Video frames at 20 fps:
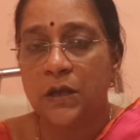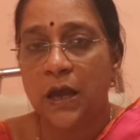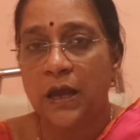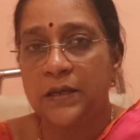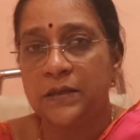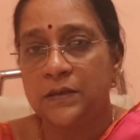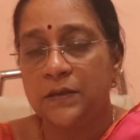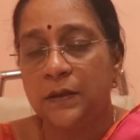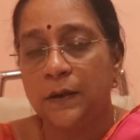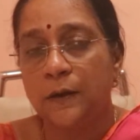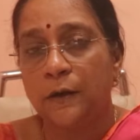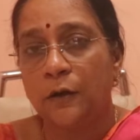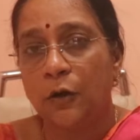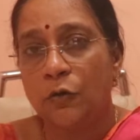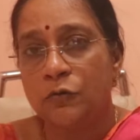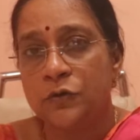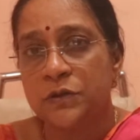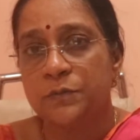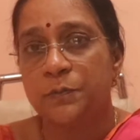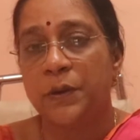As the
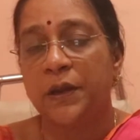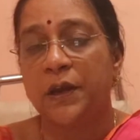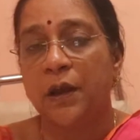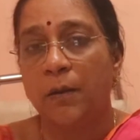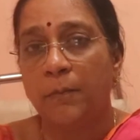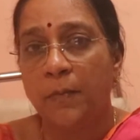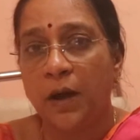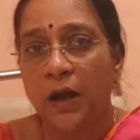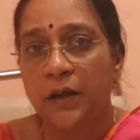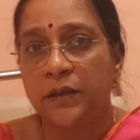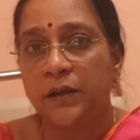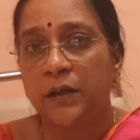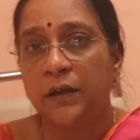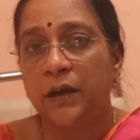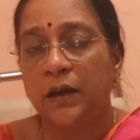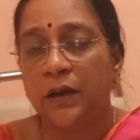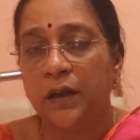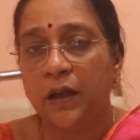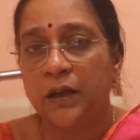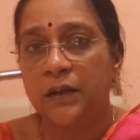rounds become higher
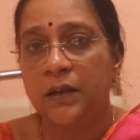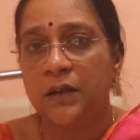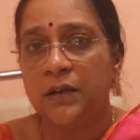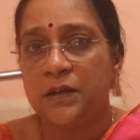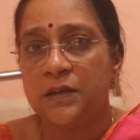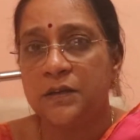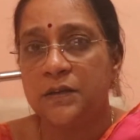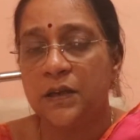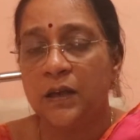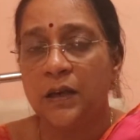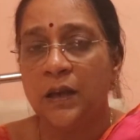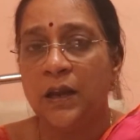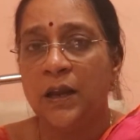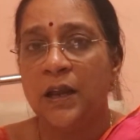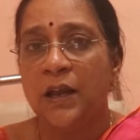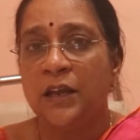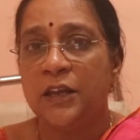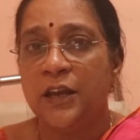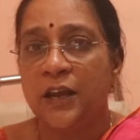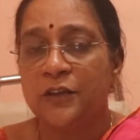and higher, he said
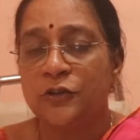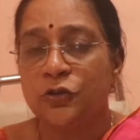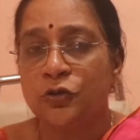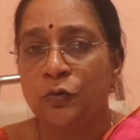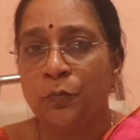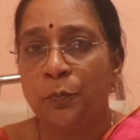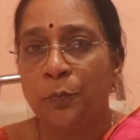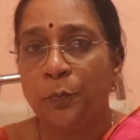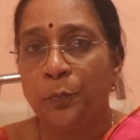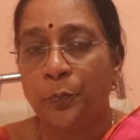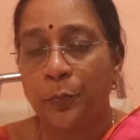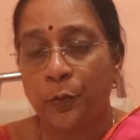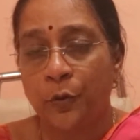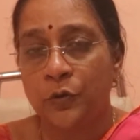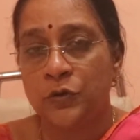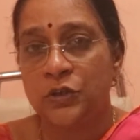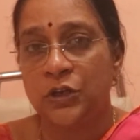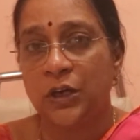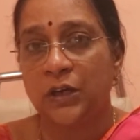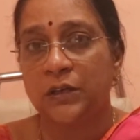he has to
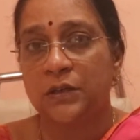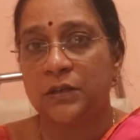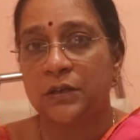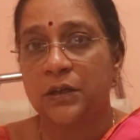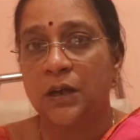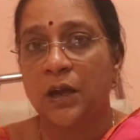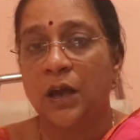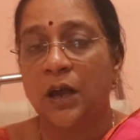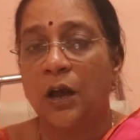project